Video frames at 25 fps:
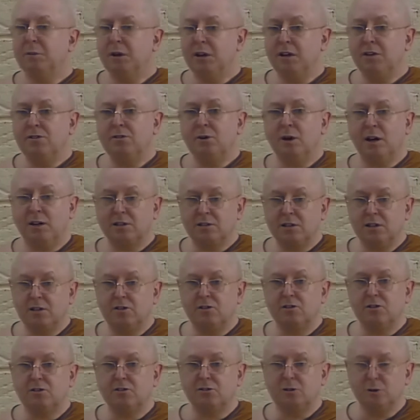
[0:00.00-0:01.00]
means
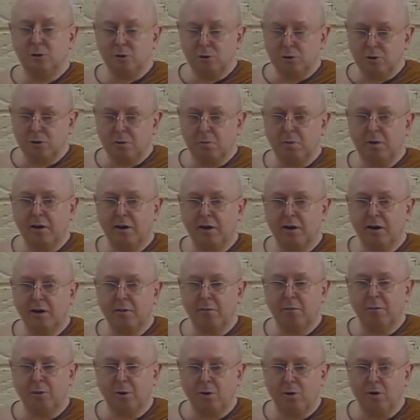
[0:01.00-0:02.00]
you do pick
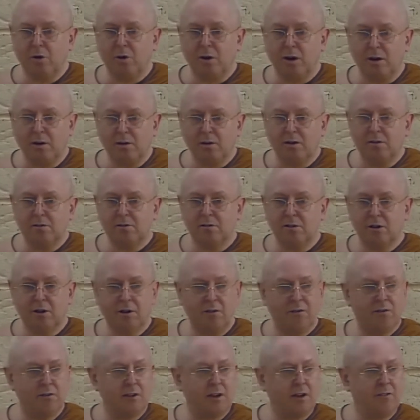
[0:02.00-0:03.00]
up more
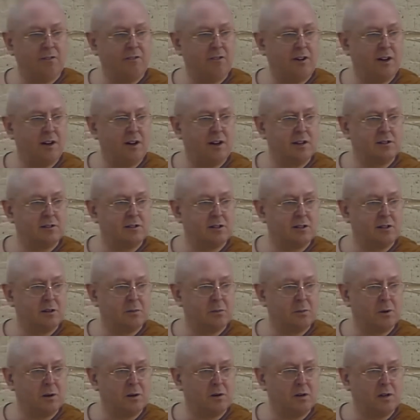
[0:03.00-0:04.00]
of the feelings in the
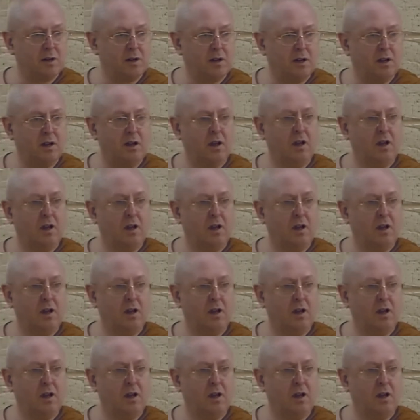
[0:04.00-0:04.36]
body.